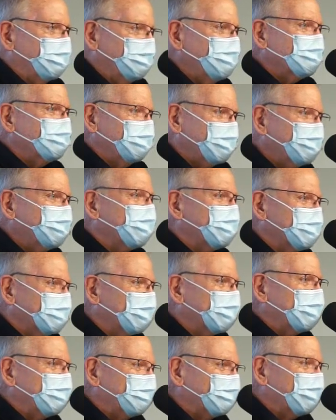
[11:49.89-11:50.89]
I'm going to take that
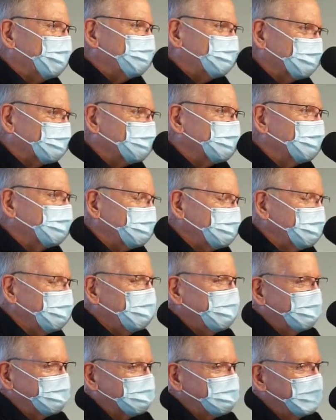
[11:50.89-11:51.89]
95%
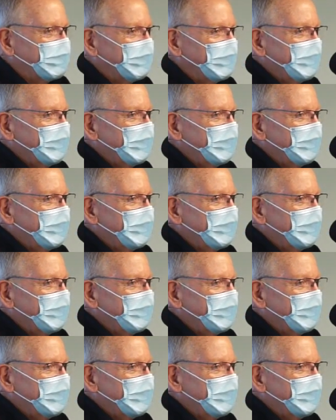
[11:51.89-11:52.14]
chance.